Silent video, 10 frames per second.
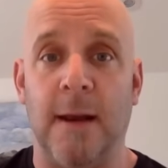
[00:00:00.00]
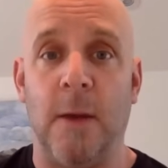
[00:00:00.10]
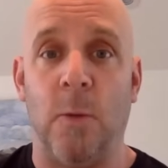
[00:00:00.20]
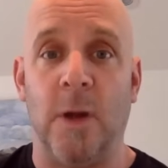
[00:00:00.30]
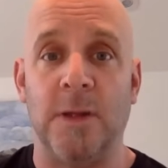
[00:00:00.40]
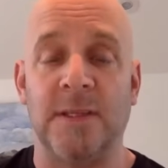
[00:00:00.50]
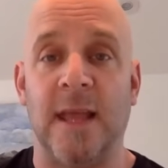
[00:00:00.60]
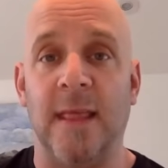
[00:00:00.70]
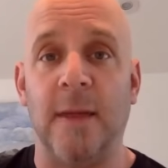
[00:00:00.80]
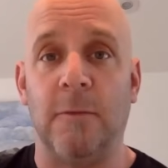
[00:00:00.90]
out once
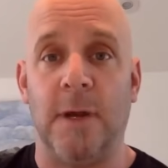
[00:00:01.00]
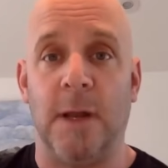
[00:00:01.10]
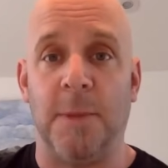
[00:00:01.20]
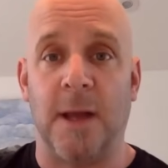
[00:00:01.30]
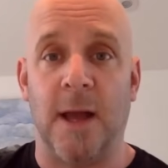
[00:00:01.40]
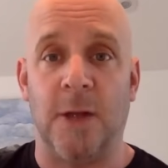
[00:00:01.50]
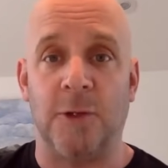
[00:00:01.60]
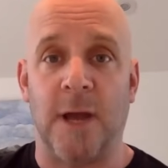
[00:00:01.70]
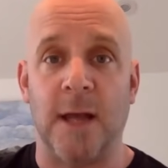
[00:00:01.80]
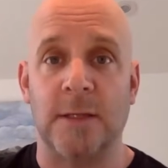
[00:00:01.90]
and then written up a
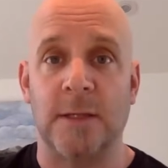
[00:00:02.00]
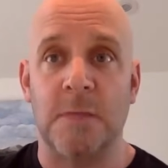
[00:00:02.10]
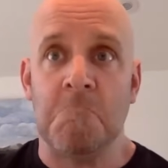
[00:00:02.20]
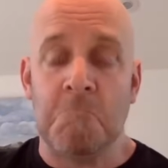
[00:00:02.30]
contract?